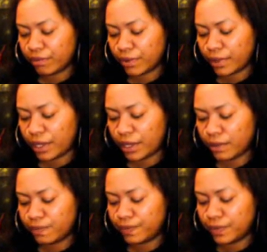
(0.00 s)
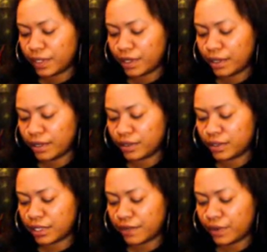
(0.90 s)
Okay. Yeah,
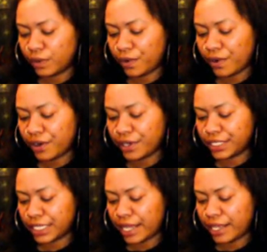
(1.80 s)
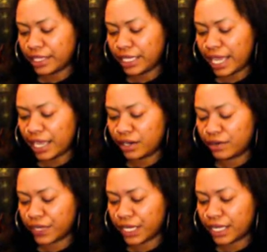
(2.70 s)
Seven of Wands and the Eight
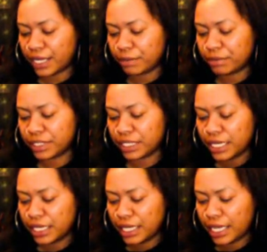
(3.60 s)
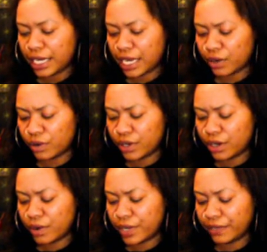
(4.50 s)
of Cups. And I don't
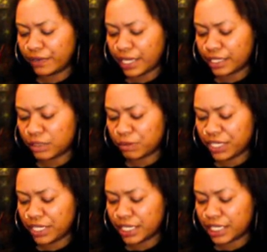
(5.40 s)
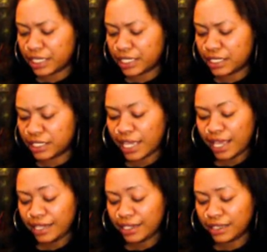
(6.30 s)
know if that's because,
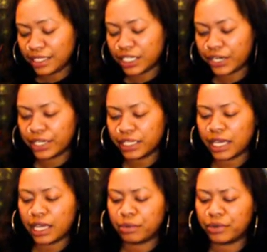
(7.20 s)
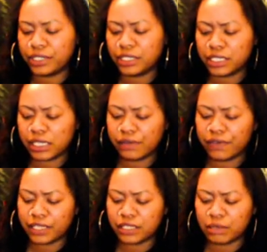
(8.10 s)
yeah, look, the Chariot, the High Priestess, if
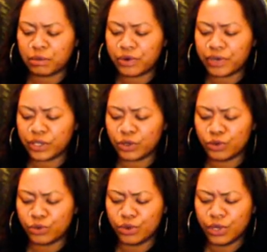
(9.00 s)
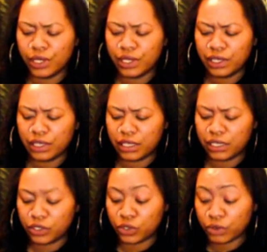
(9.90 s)
at some point you
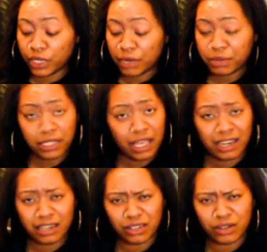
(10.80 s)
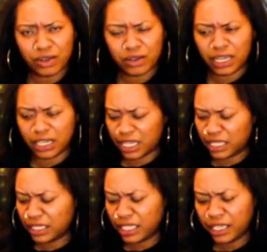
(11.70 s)
do get upset, and
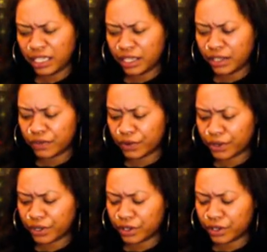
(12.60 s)
like leave, or,